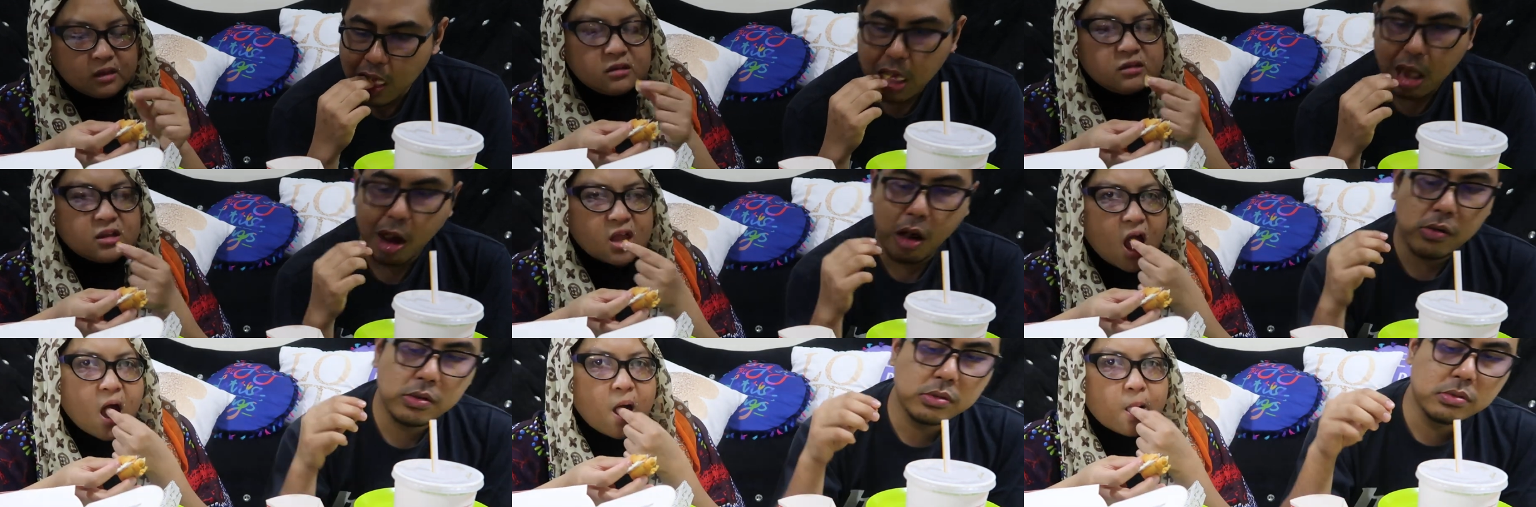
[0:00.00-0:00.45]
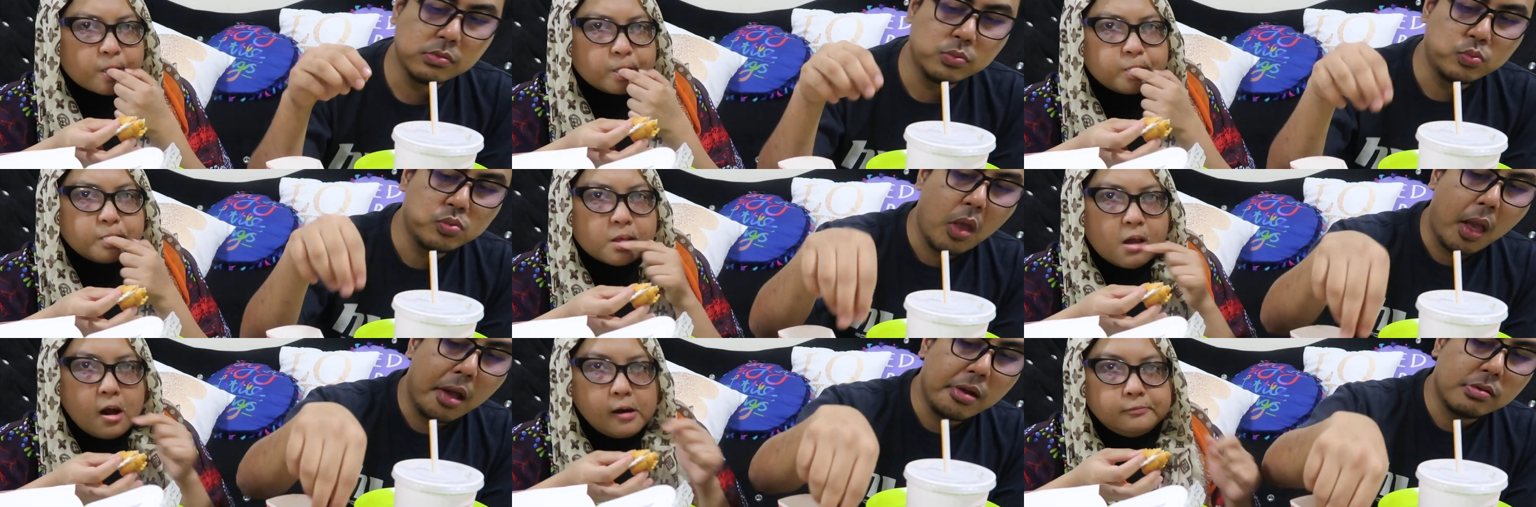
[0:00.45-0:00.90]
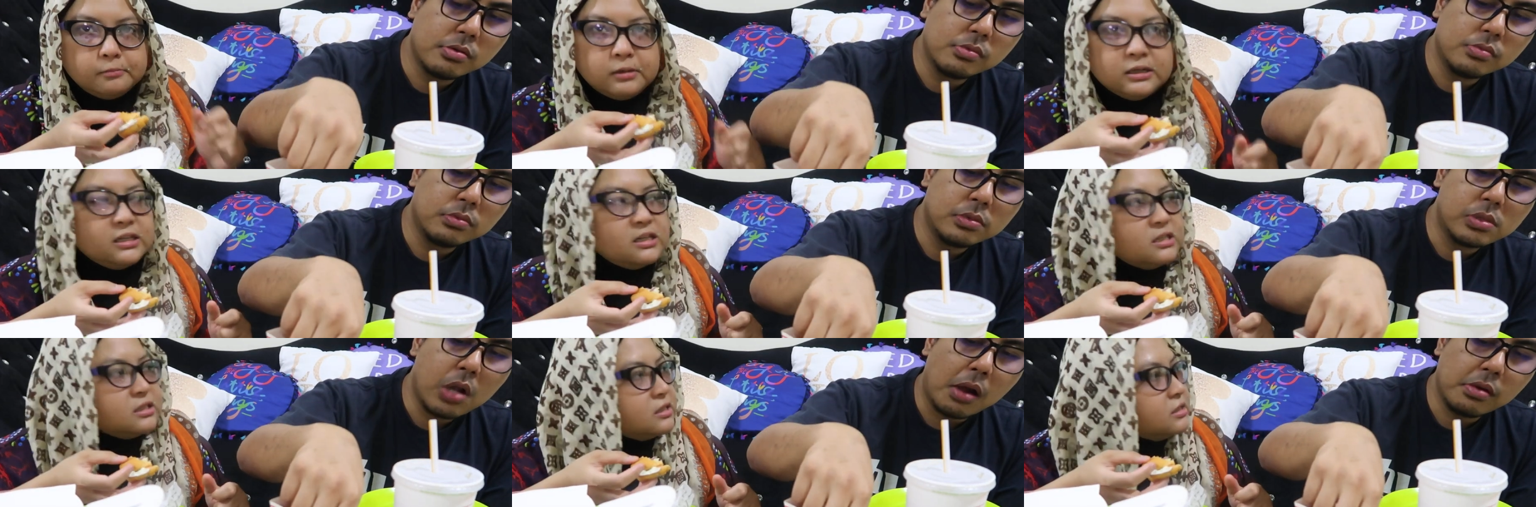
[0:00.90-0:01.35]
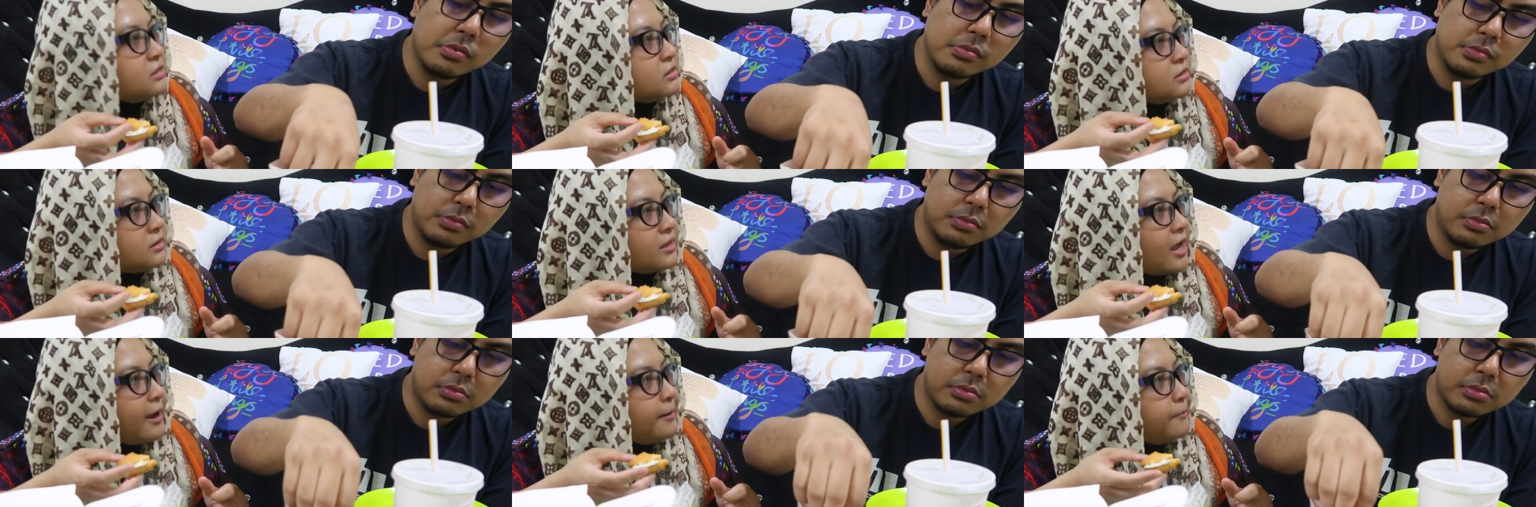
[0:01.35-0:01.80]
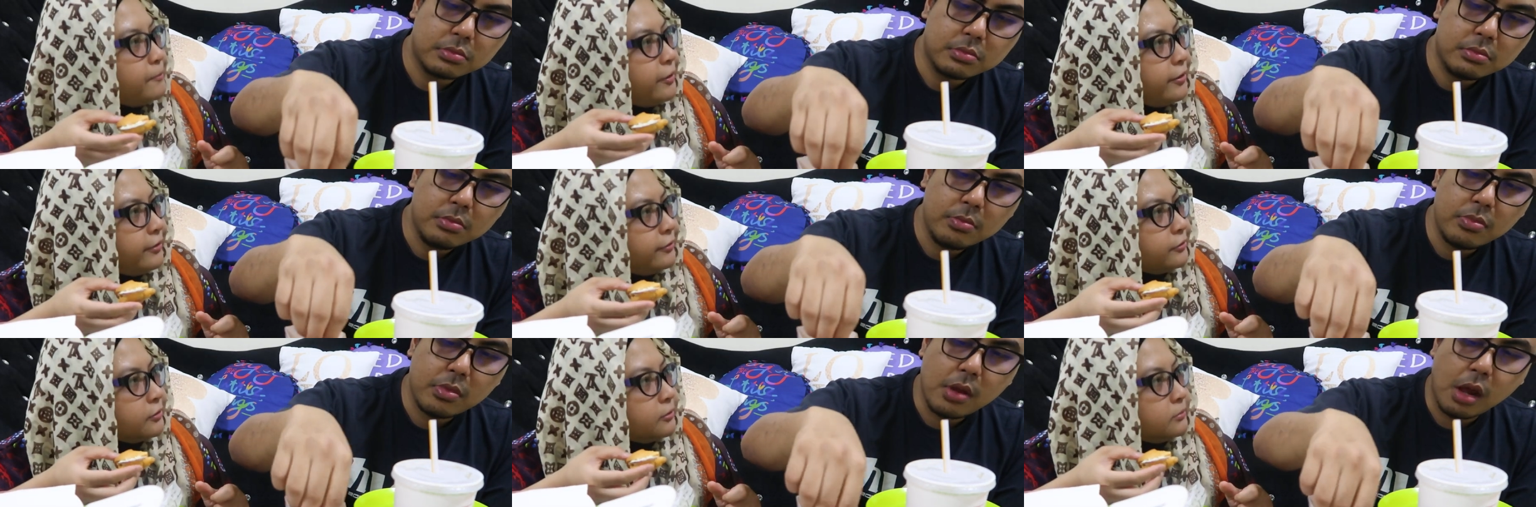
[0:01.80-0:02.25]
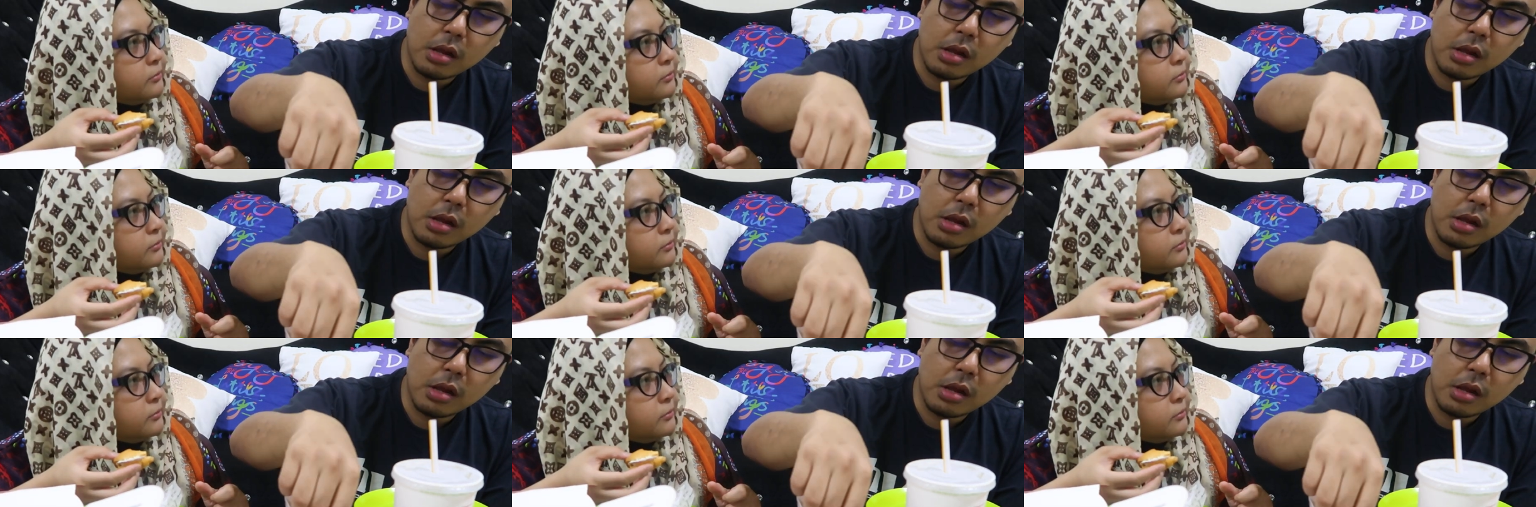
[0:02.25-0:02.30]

Speaker 1: It's not. But they say it's a Thai bread or